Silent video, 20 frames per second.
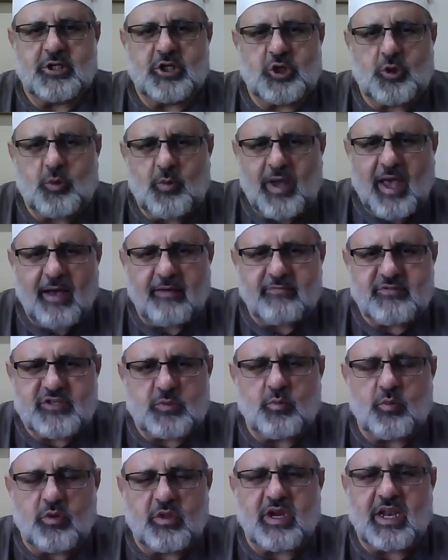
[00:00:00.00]
Do we have
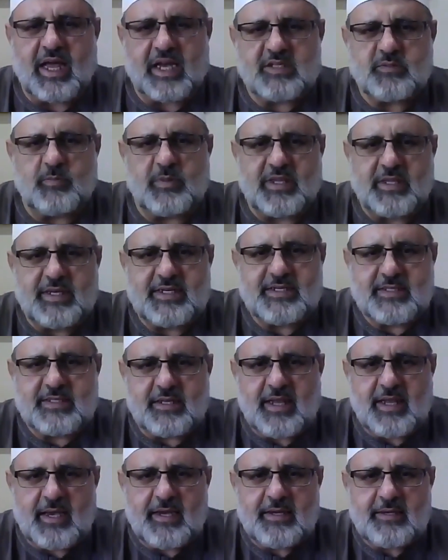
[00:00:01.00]
smooth glass buildings
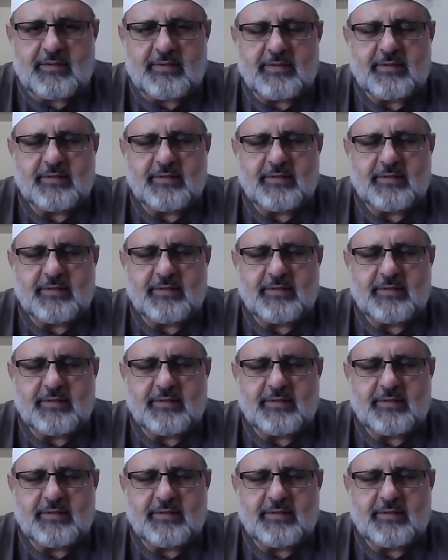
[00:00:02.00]
today?